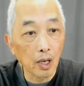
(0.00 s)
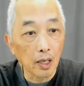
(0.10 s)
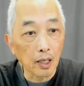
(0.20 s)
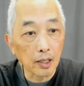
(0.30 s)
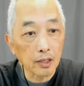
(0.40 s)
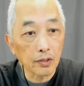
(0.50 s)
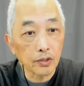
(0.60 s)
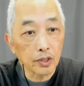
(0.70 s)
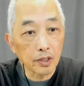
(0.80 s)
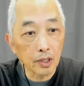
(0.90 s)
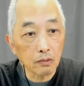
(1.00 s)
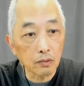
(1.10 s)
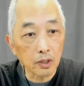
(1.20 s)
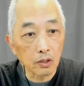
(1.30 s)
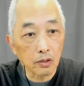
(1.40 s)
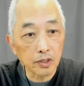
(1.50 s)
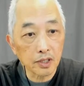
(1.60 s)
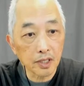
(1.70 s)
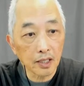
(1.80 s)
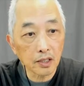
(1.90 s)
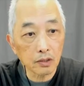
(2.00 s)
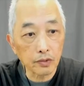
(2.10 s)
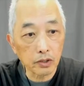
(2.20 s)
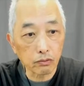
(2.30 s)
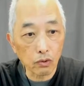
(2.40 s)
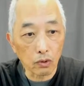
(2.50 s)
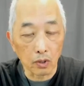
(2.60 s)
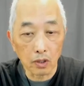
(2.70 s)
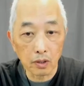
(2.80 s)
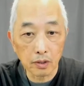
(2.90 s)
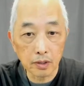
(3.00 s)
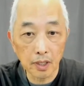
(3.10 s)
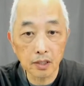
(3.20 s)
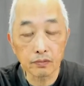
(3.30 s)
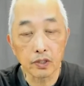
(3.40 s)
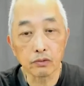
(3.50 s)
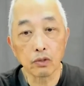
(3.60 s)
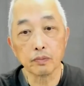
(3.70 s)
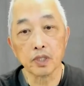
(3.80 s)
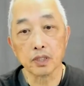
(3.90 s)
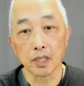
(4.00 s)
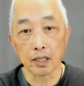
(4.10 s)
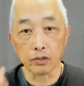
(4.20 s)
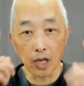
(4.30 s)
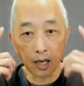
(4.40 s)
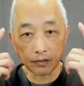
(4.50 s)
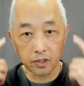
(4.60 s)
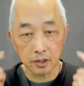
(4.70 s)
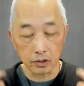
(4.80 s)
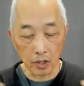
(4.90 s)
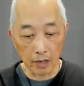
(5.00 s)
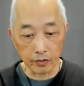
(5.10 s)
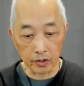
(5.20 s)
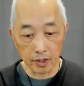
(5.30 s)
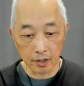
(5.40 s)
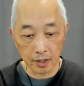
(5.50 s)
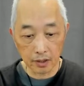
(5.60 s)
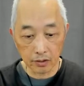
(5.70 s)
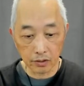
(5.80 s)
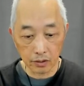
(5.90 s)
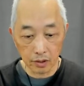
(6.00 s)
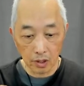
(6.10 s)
And then there is another one called sense withdrawal. Sense withdrawal means that you have your six senses.